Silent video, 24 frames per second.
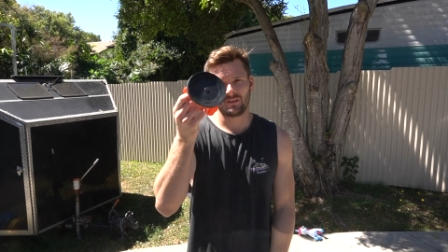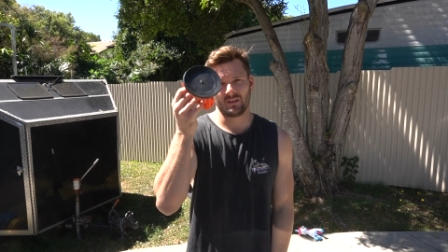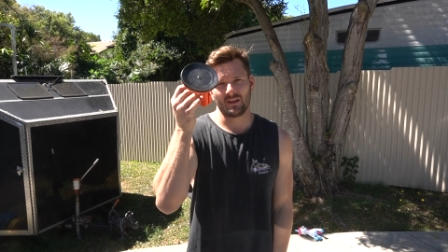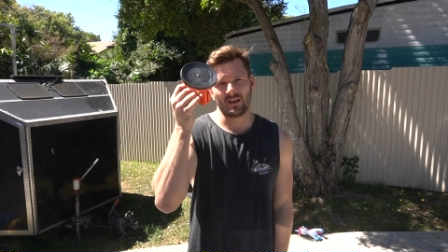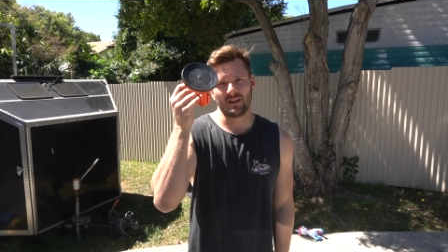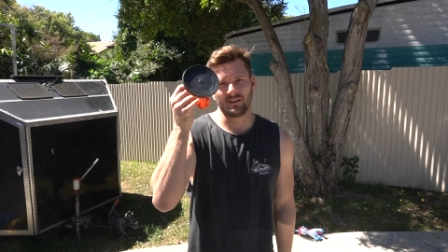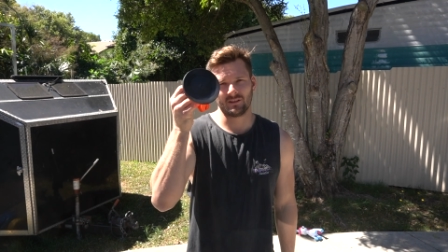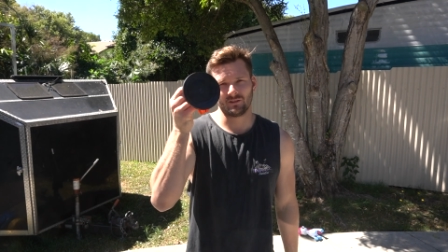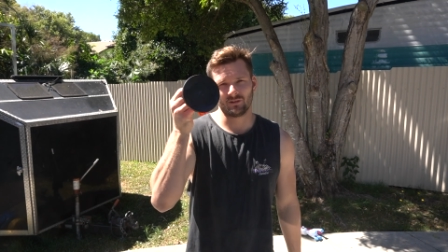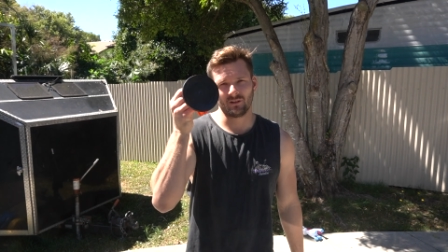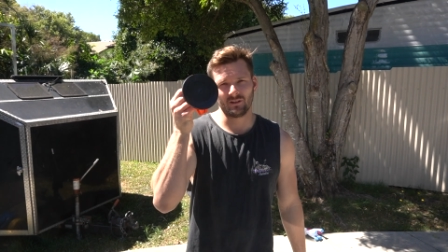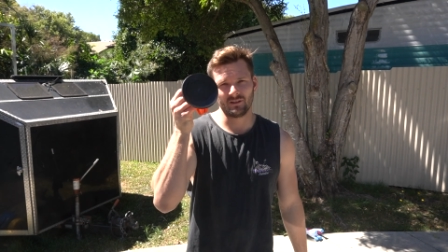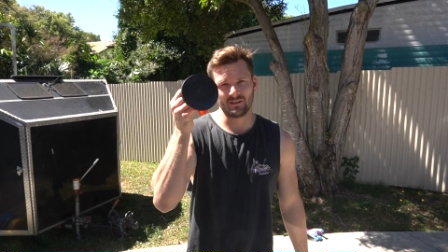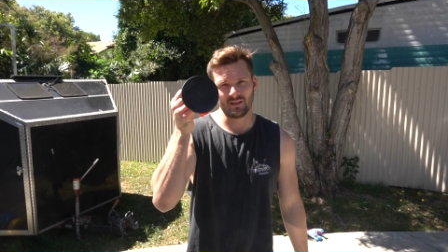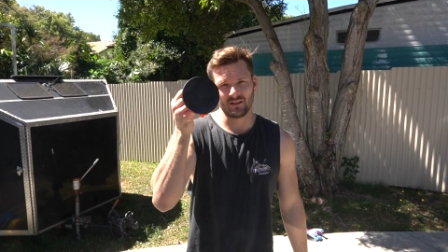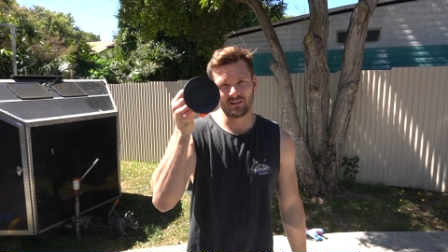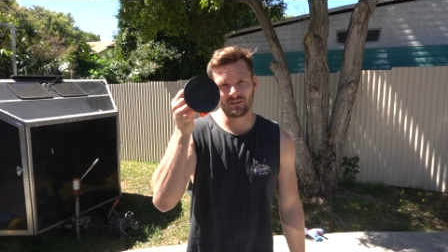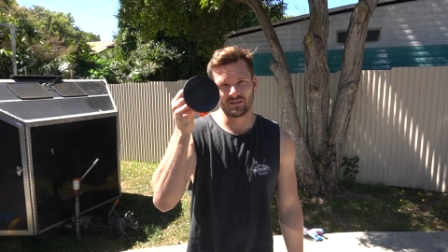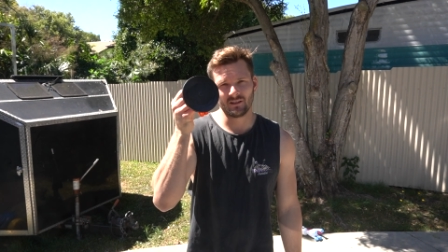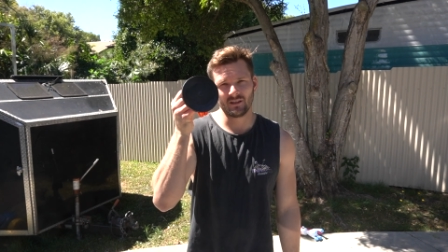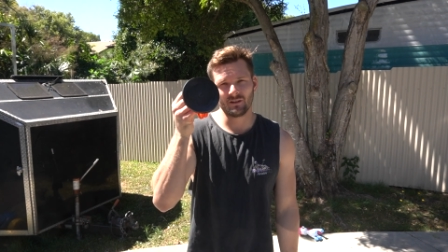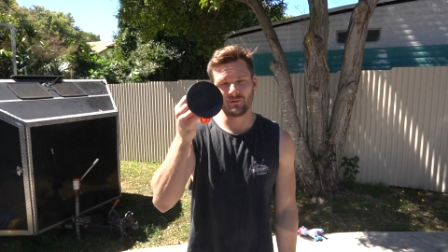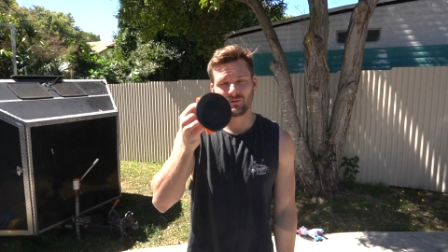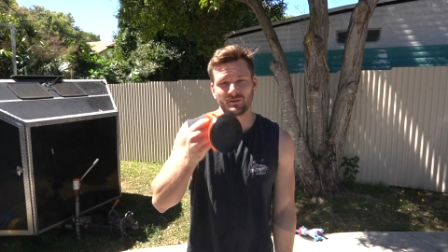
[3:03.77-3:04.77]
and it's got a
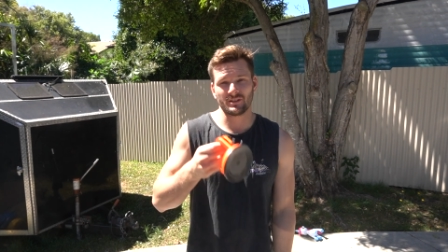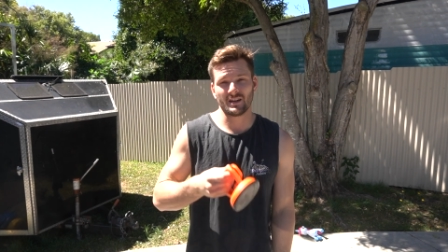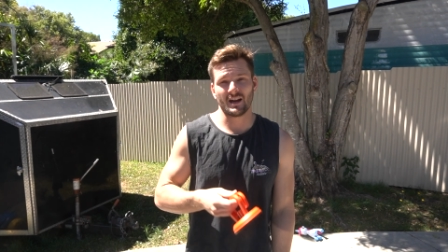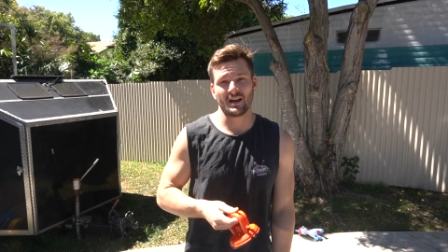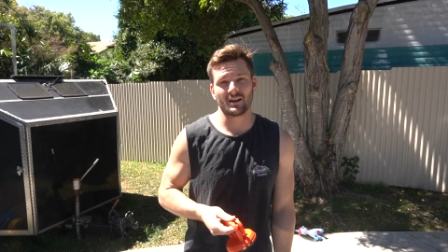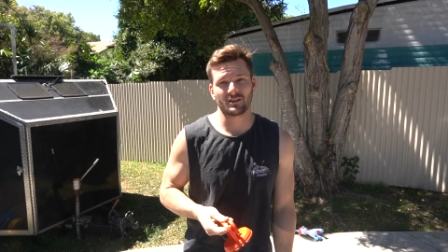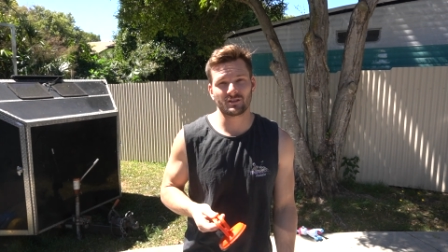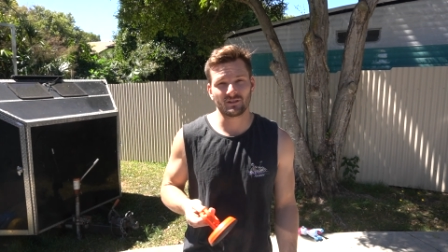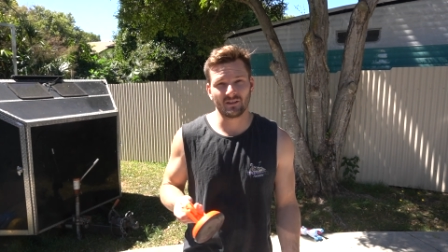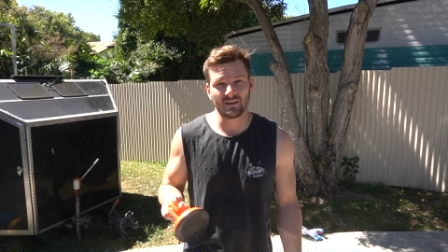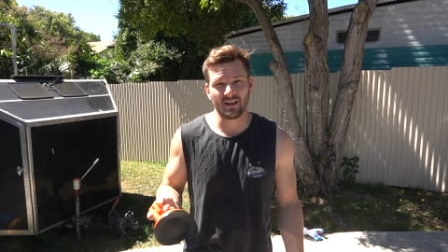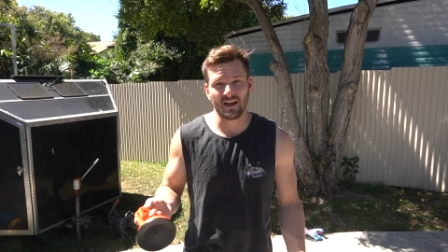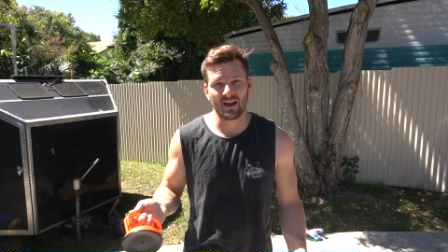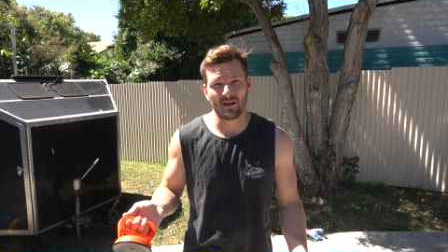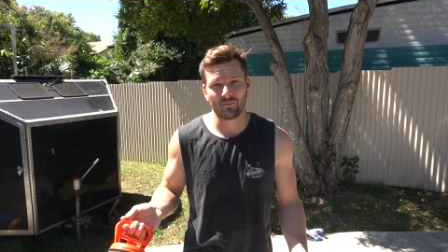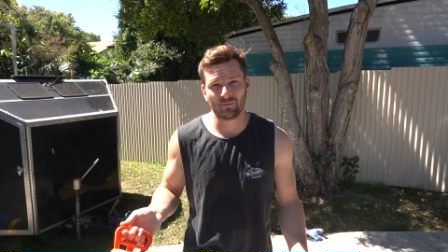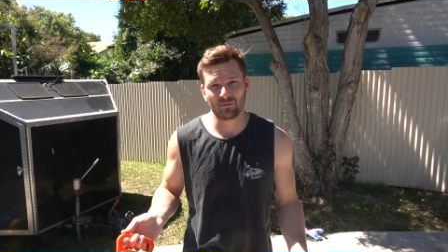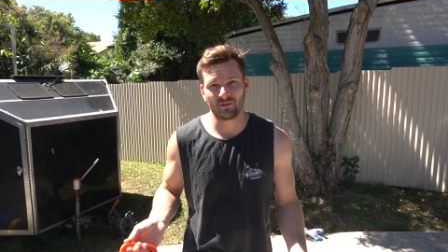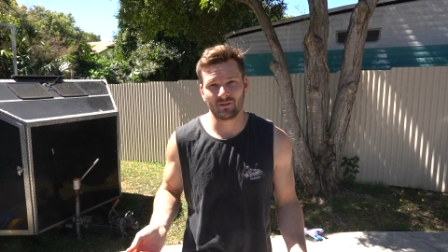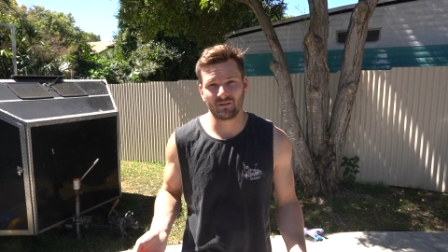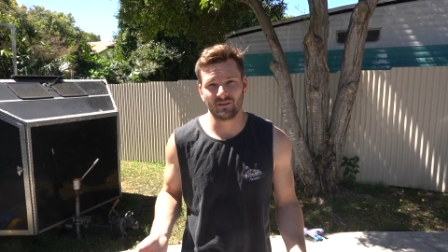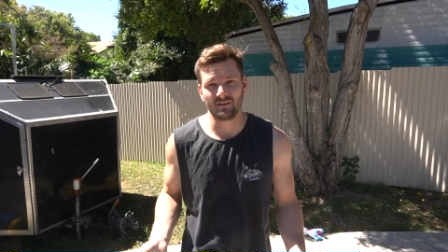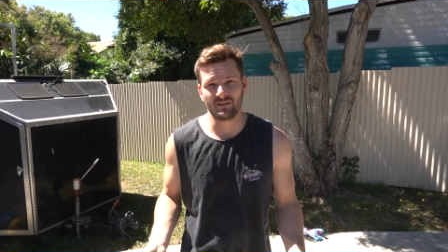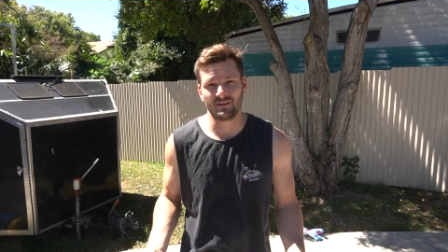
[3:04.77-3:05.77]
dent in it, which actually
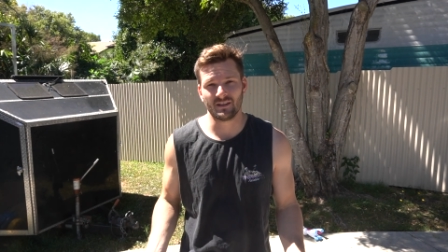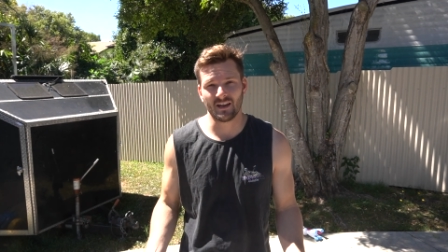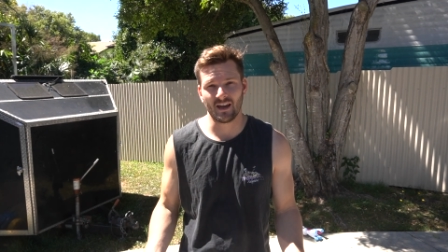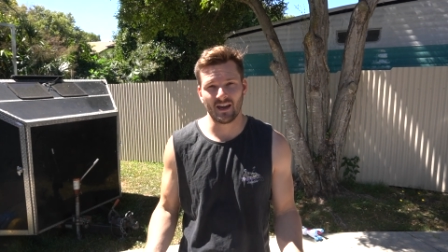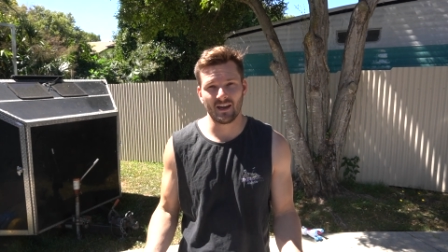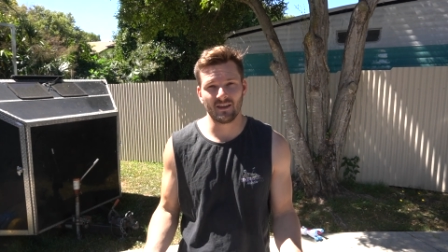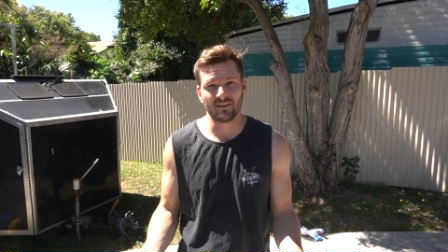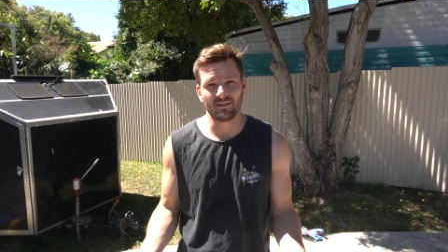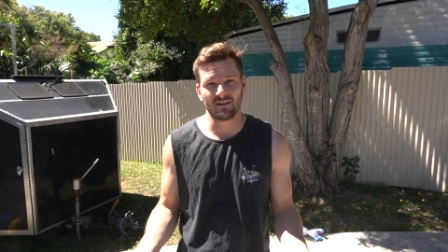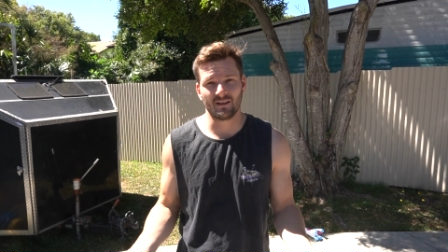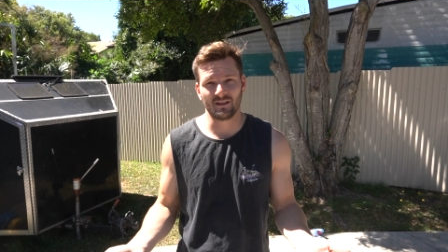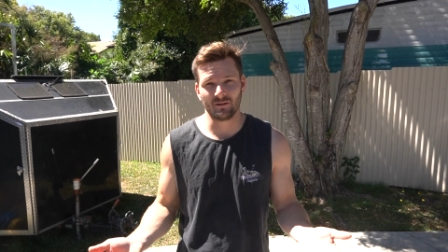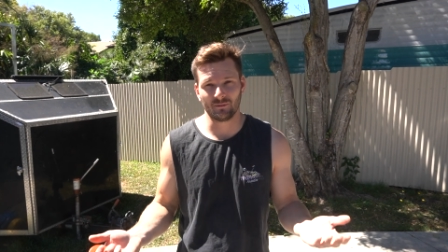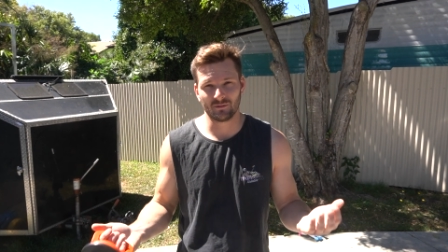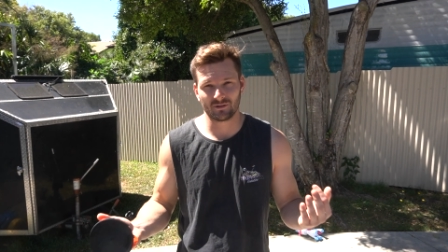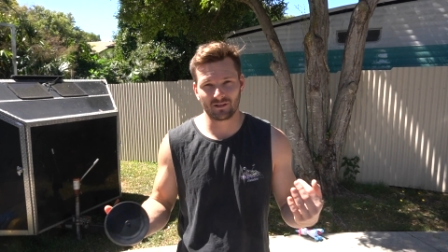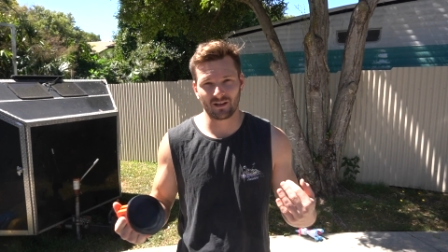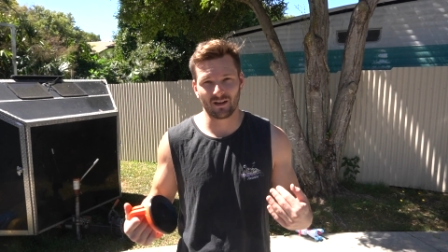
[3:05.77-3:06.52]
happened the day that he was